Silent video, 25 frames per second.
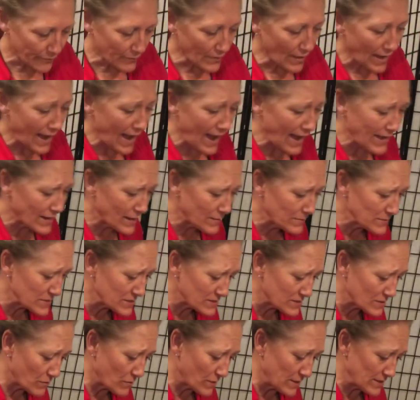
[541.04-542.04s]
and I'm
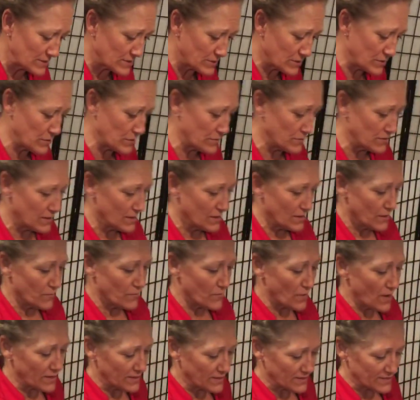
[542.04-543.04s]
just going to
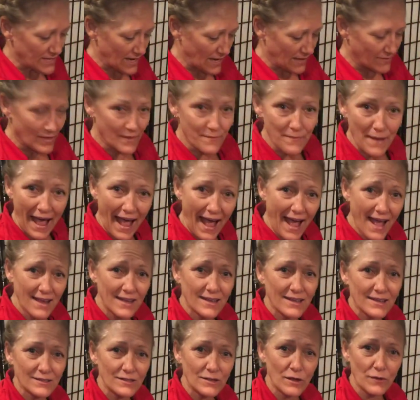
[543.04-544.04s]
run it down the
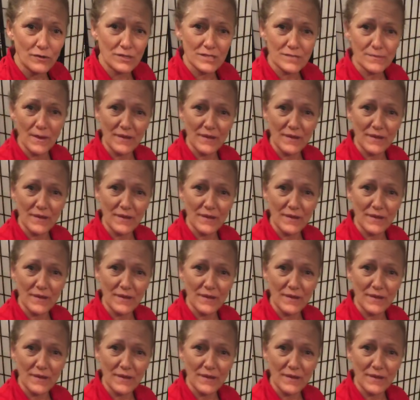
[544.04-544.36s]
back. Notice my